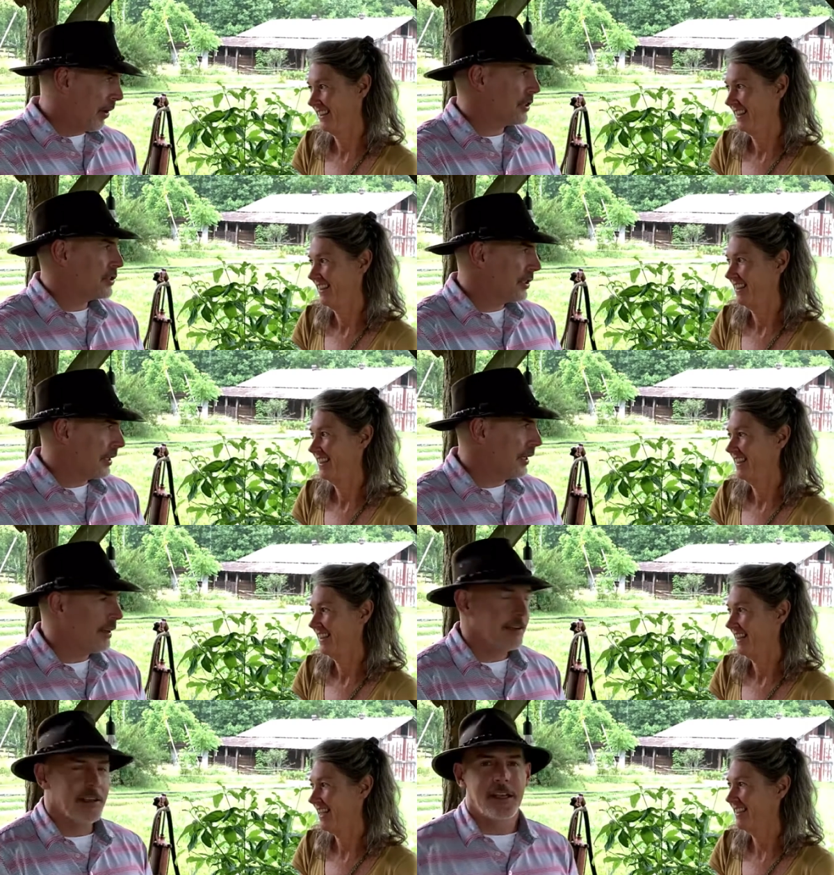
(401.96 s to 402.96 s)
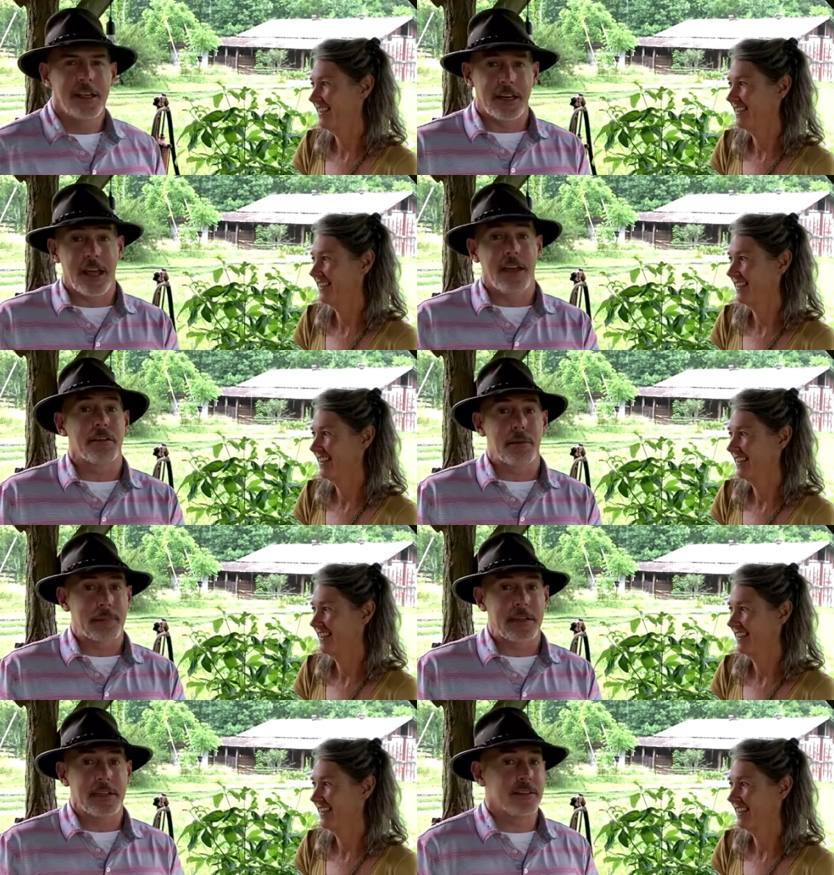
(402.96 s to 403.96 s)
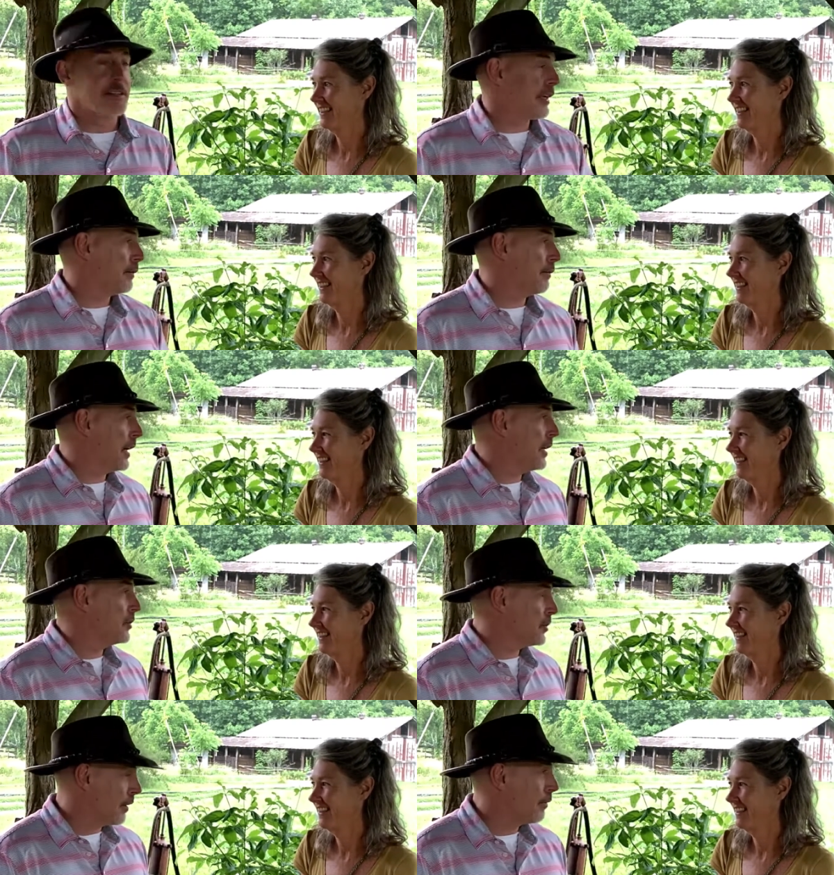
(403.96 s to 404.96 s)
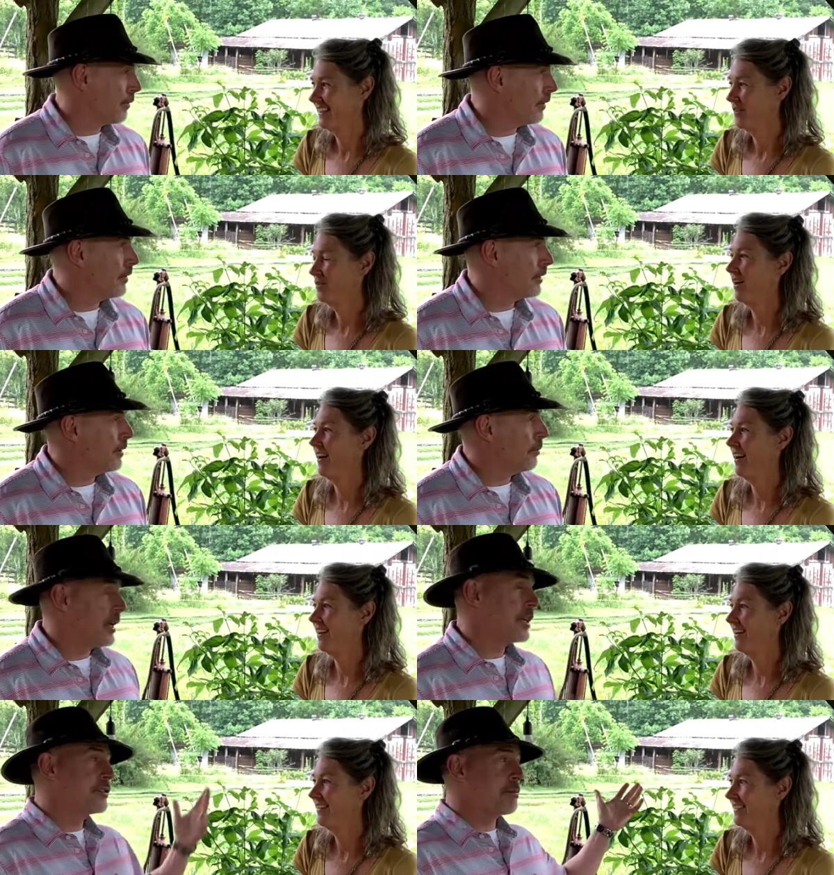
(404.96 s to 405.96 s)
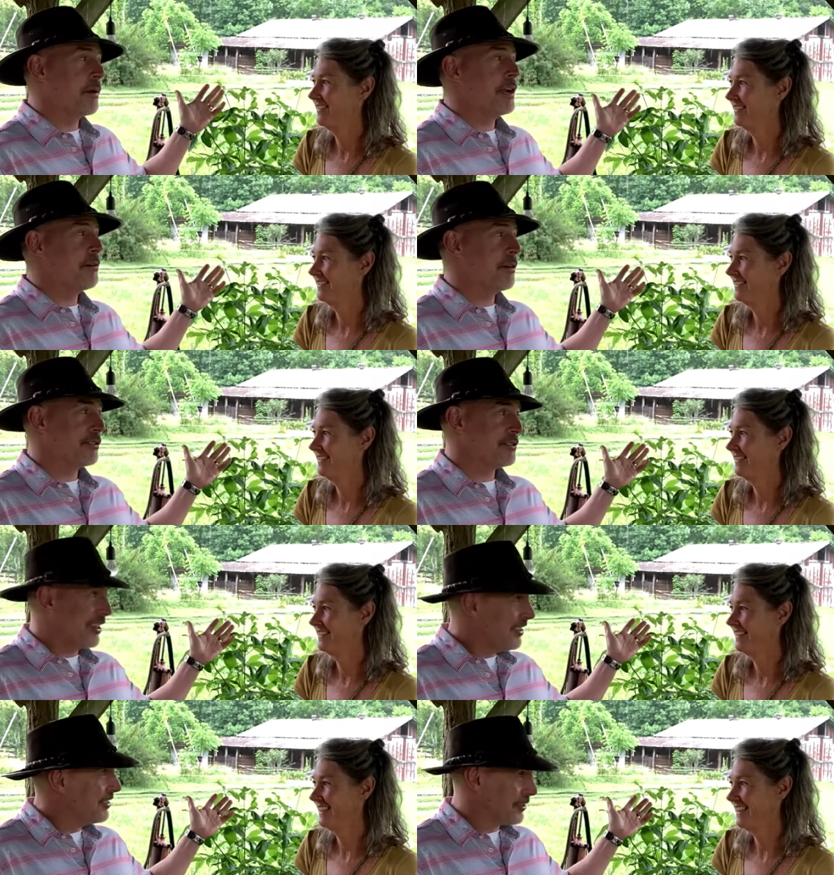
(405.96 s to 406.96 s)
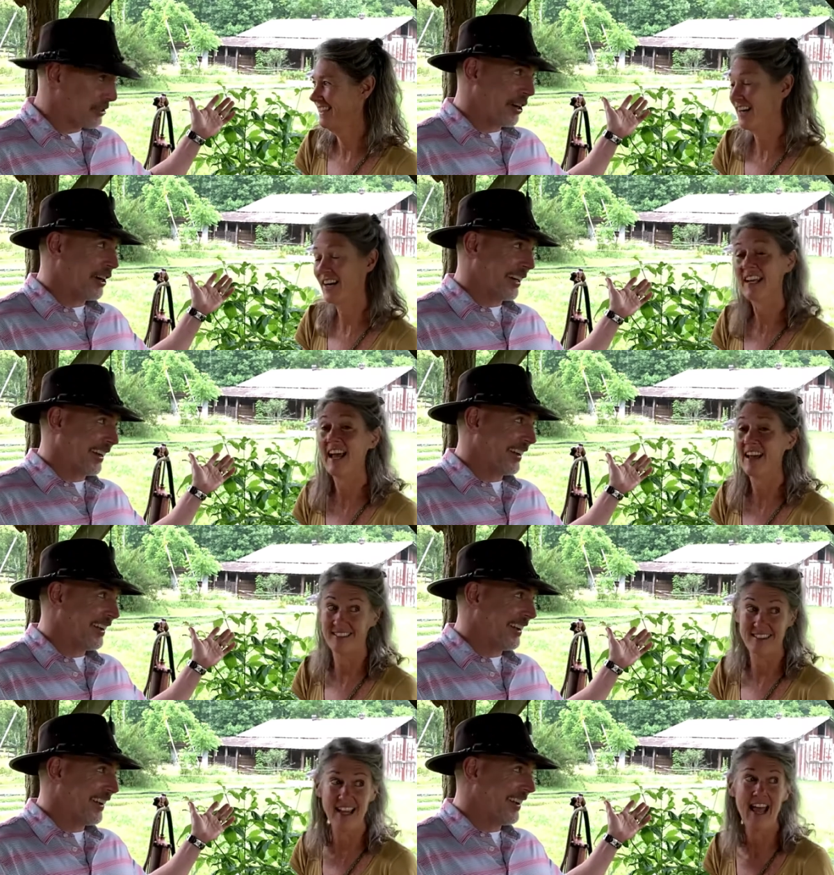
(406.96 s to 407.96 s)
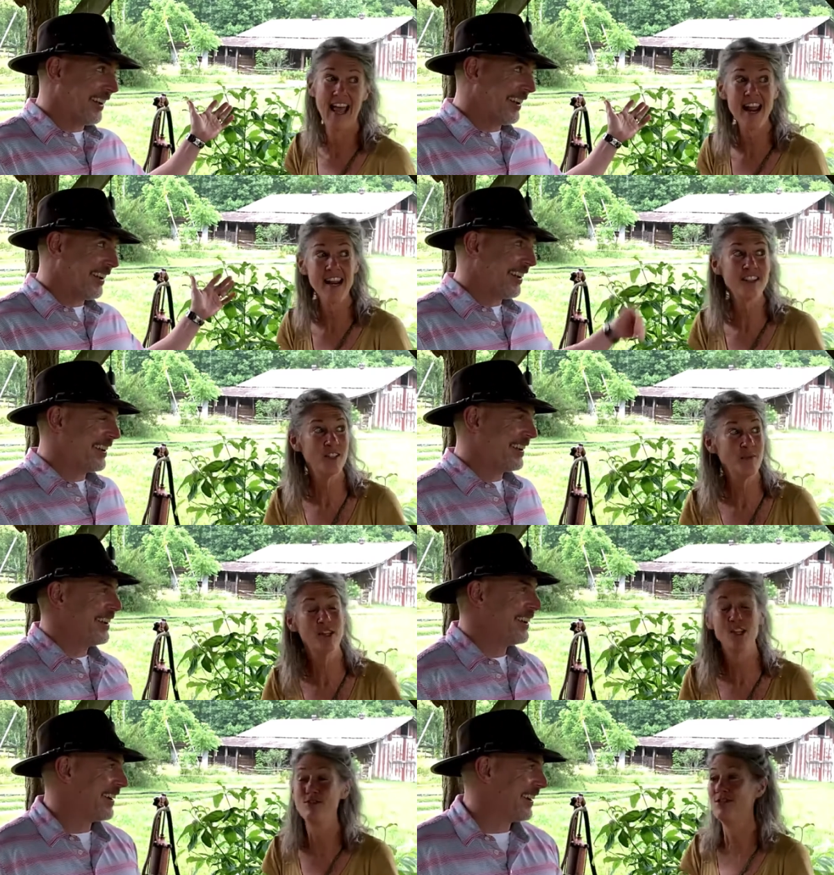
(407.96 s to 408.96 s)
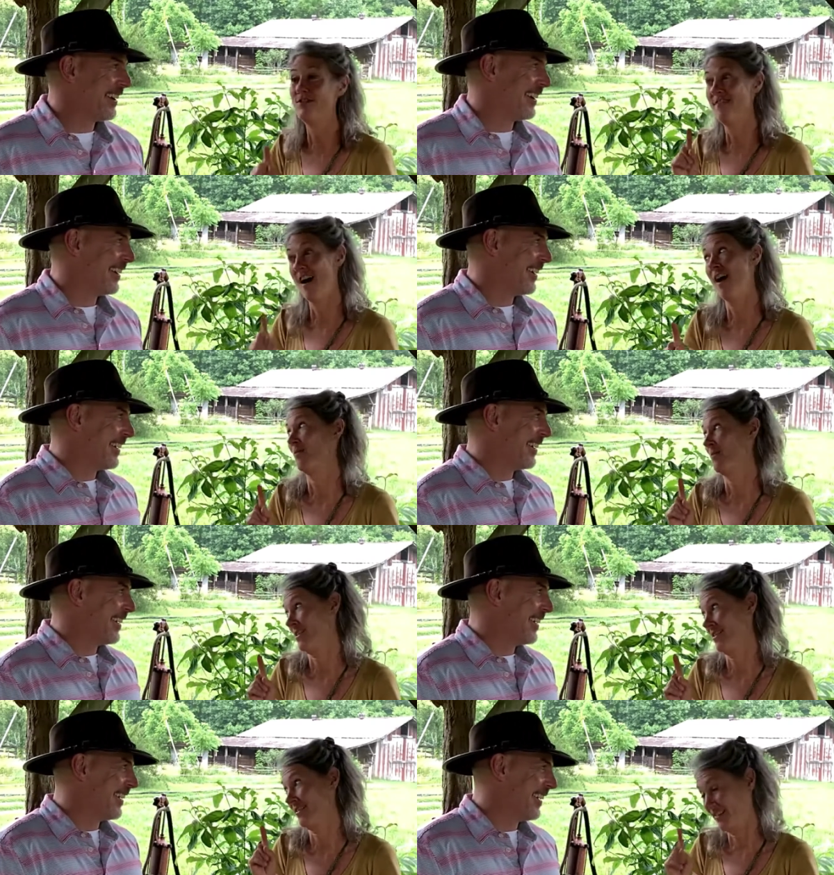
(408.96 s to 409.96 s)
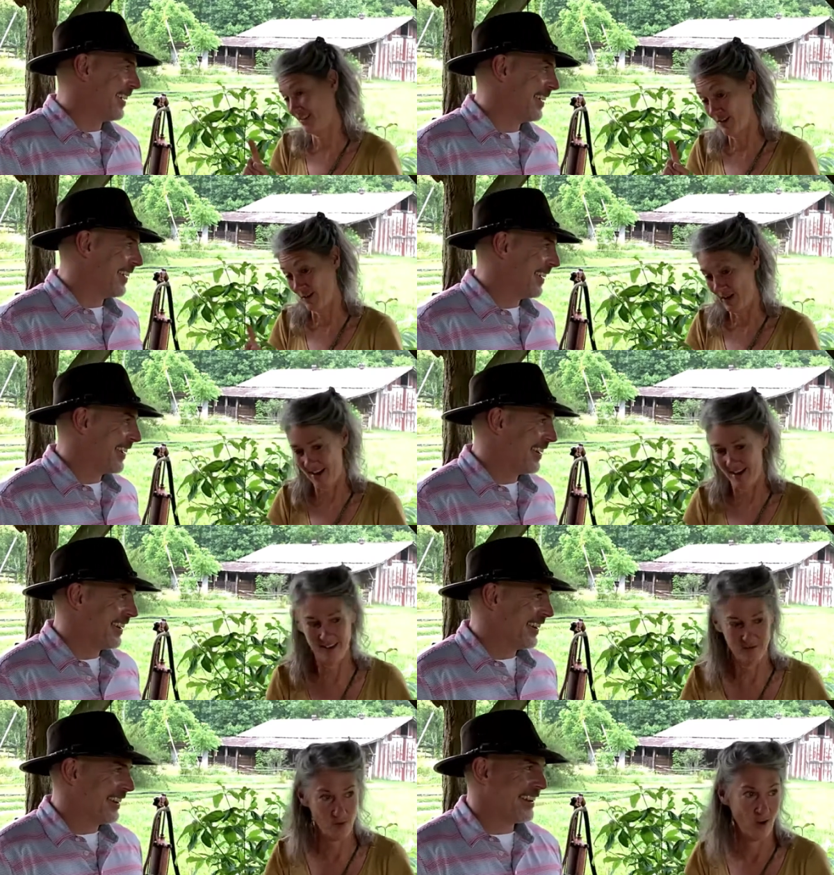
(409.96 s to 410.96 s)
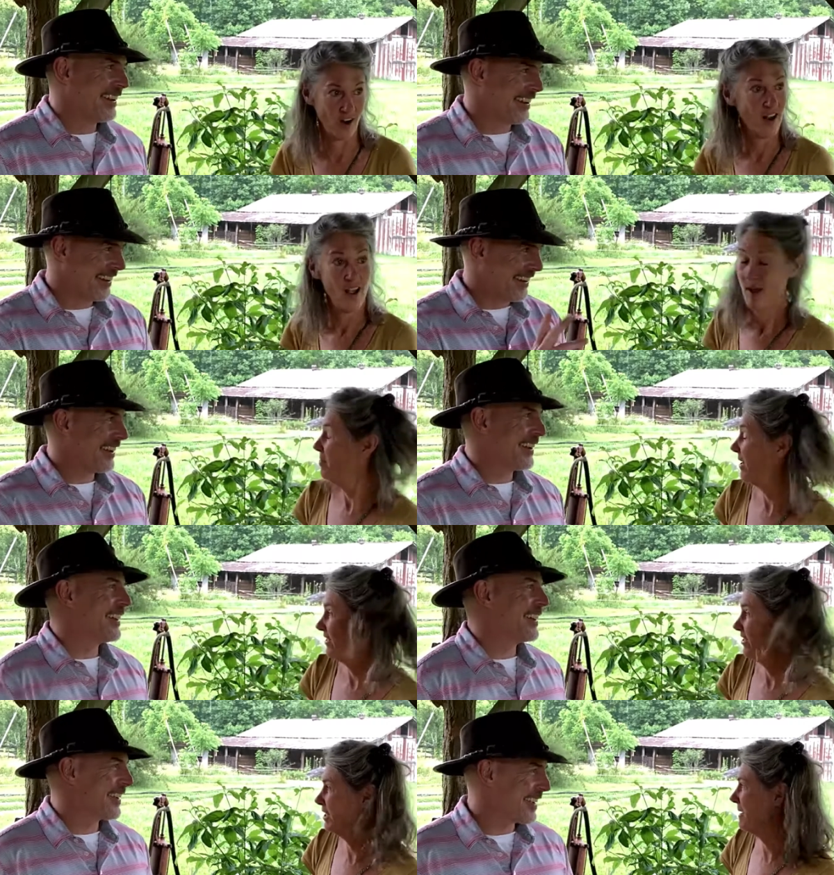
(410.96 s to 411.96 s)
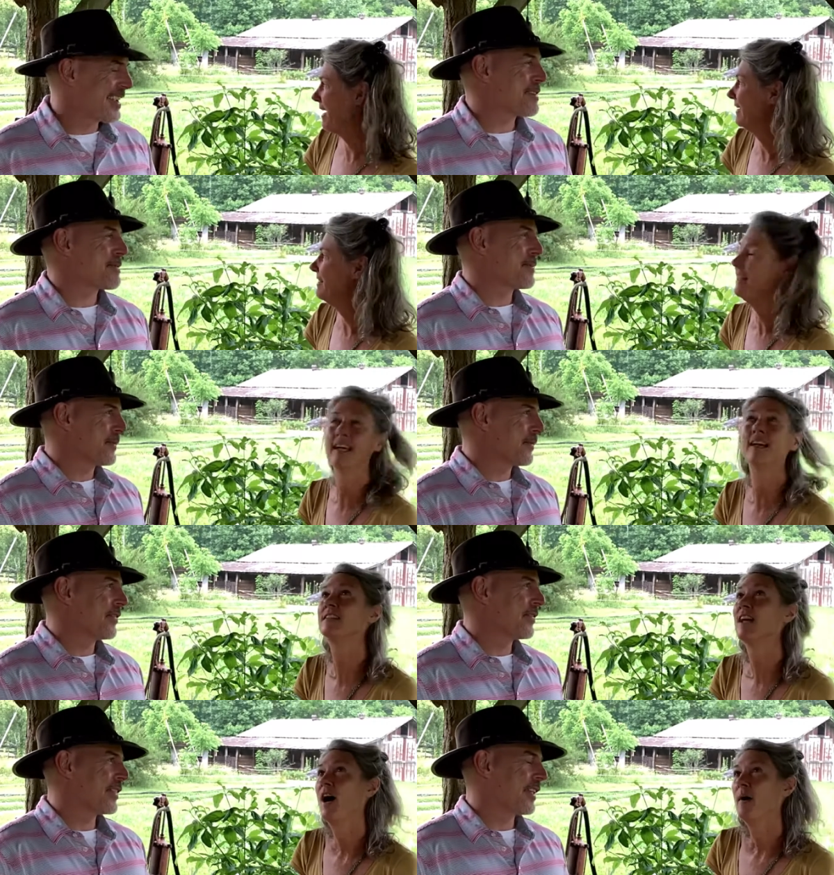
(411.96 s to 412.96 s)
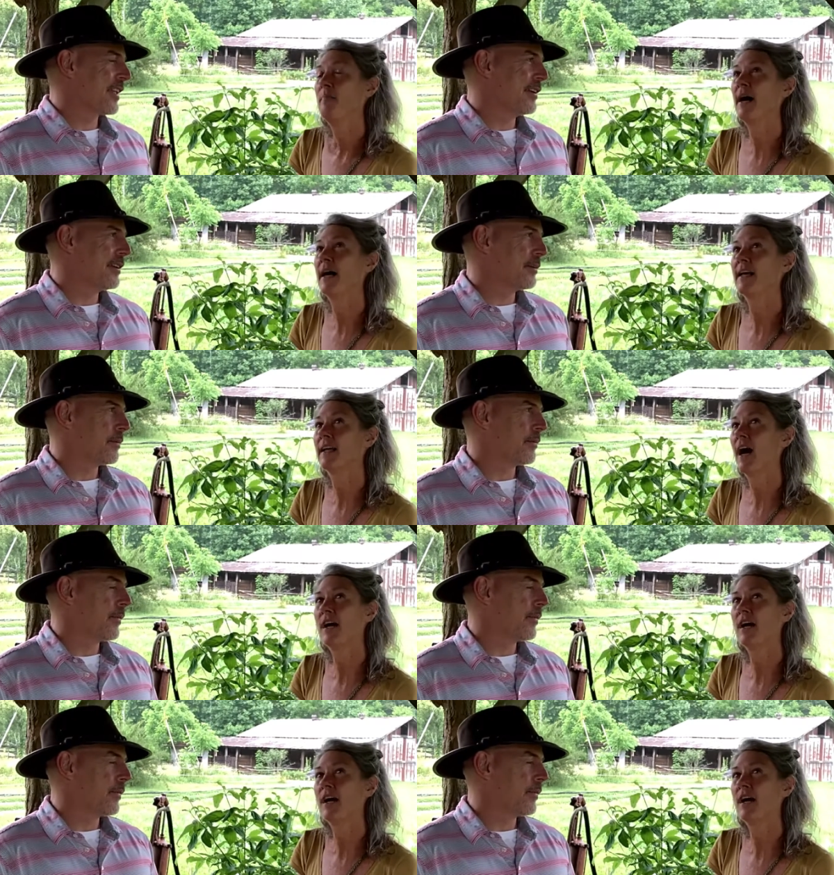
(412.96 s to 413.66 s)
Speaker 1: watching yes. and having a plan to take advantage of. Right. Making some hay while the sun is shining. yes,
Speaker 2: yeah. Hay is something you do not want the rain for, but just about anything else. But